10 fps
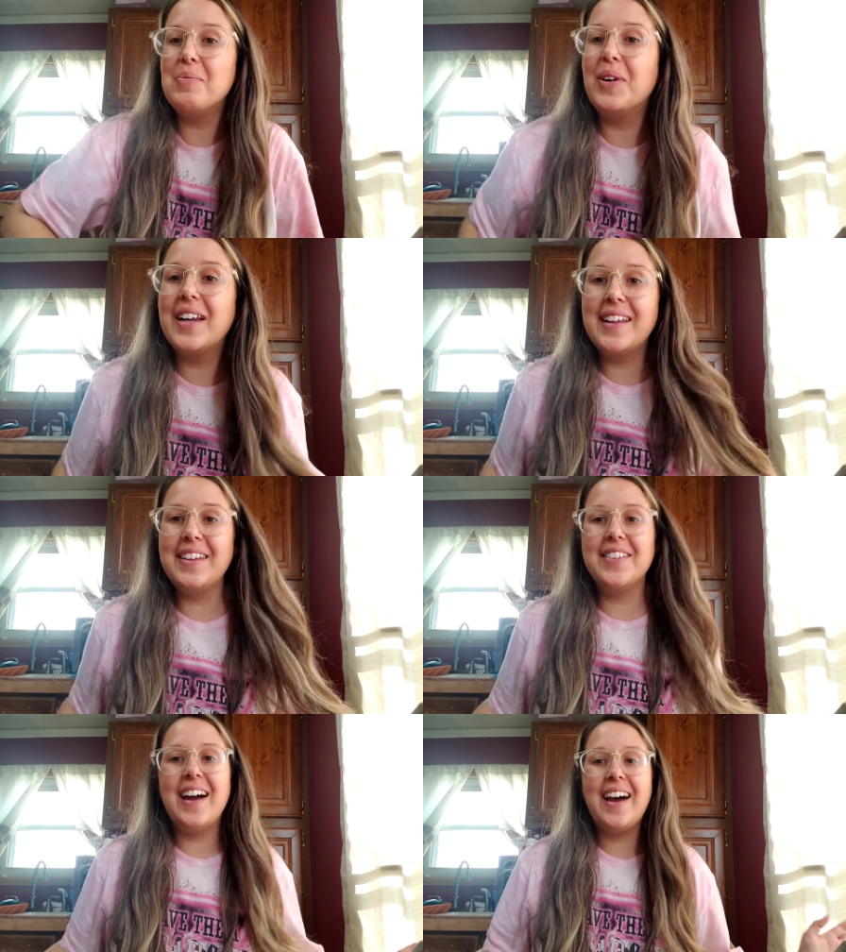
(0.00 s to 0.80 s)
morning,
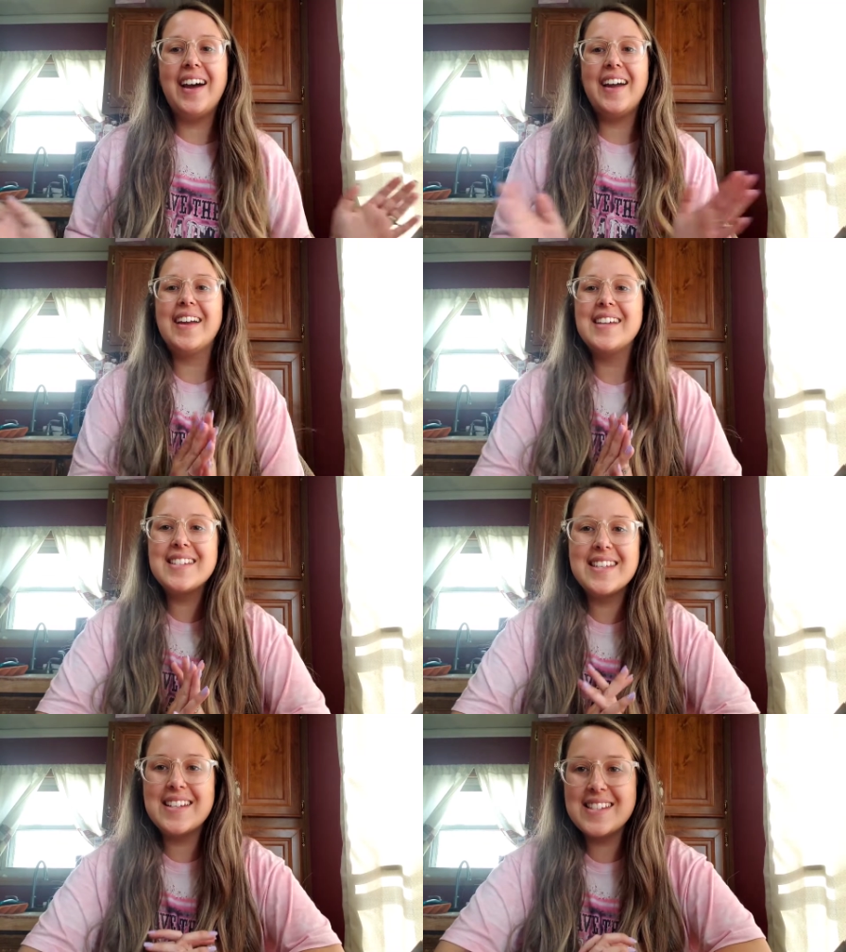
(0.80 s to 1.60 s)
you guys.
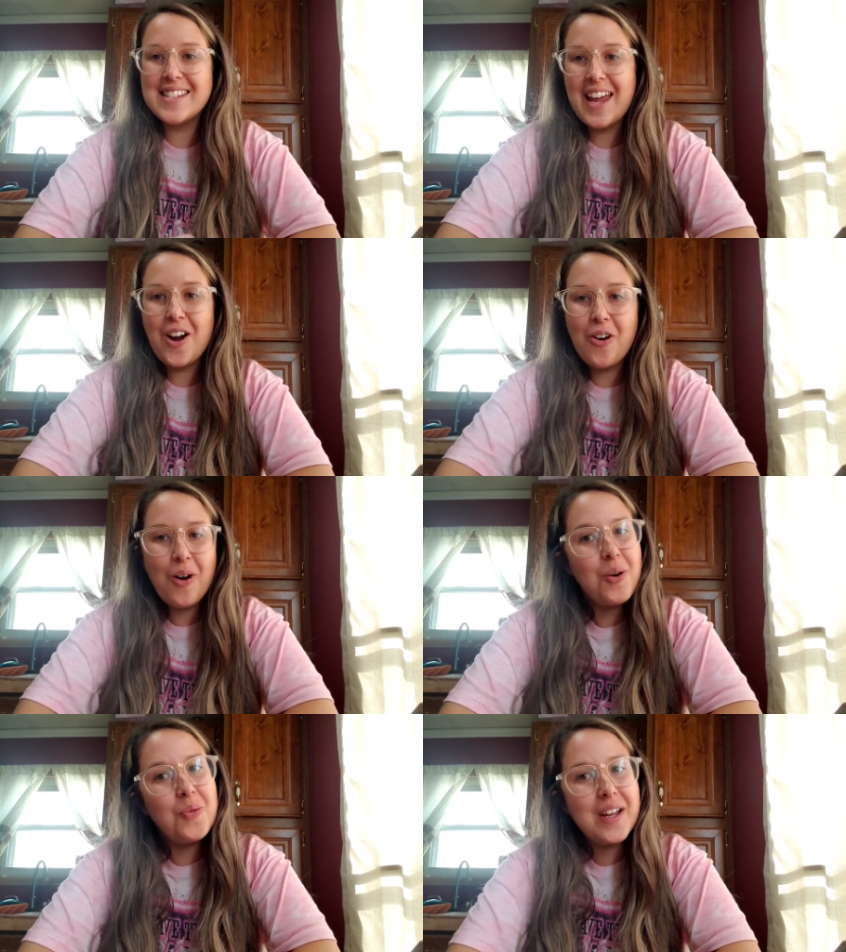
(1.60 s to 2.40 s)
It is
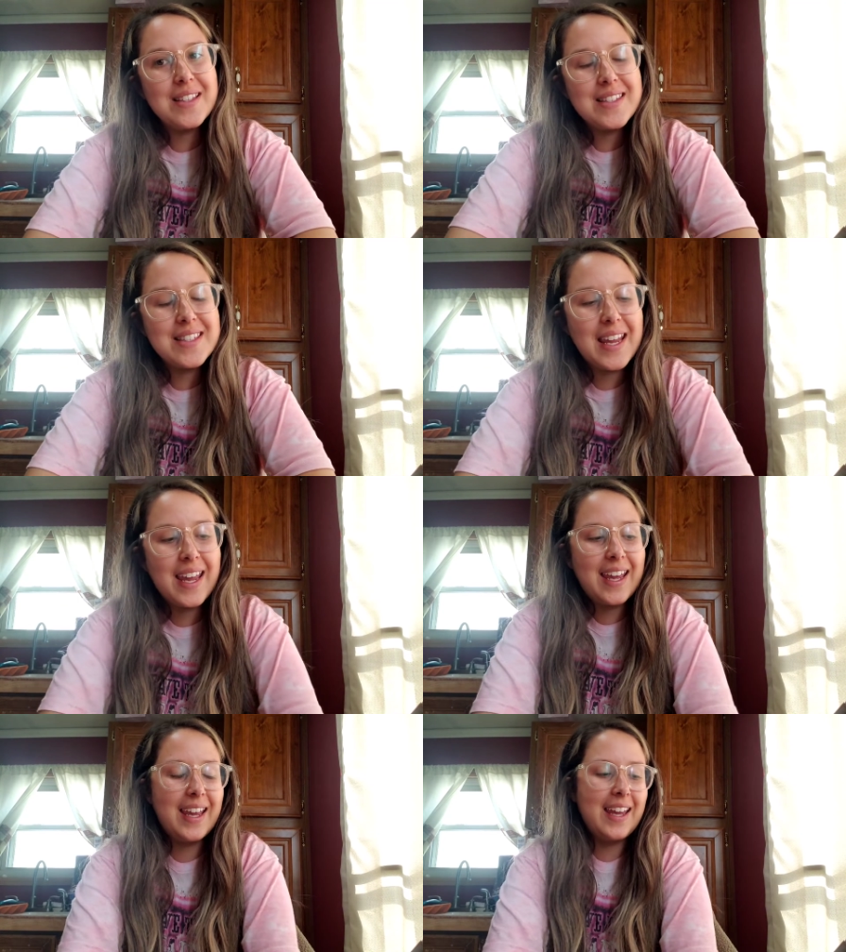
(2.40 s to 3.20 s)
now
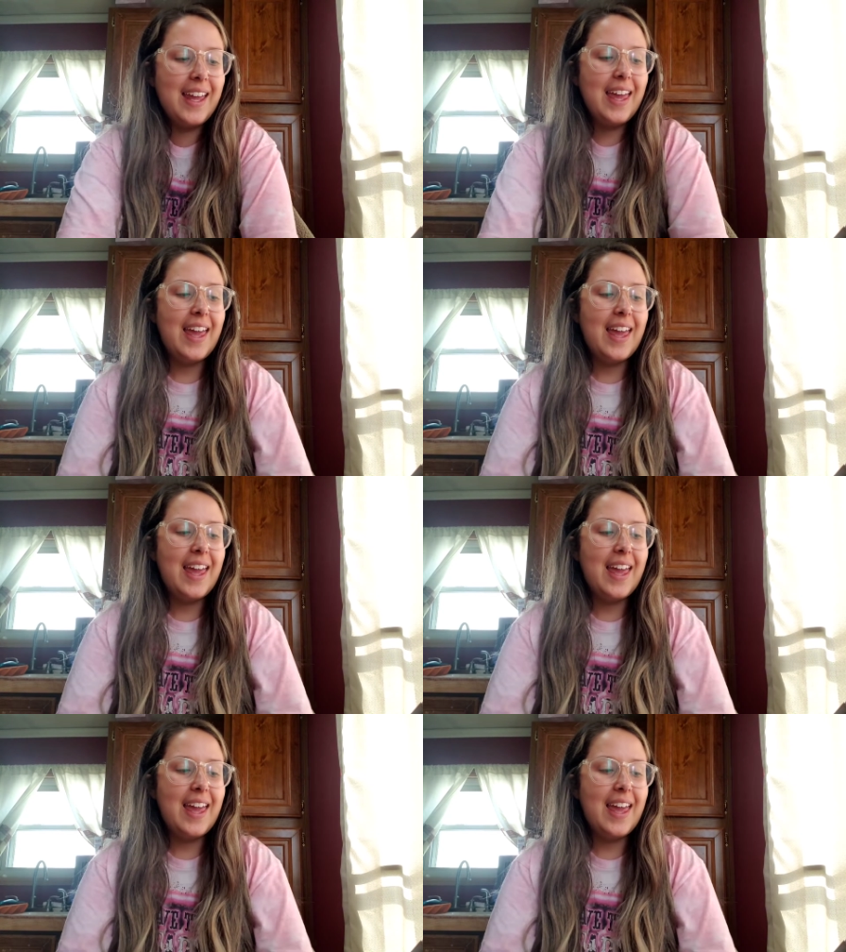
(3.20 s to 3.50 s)
Wednesday.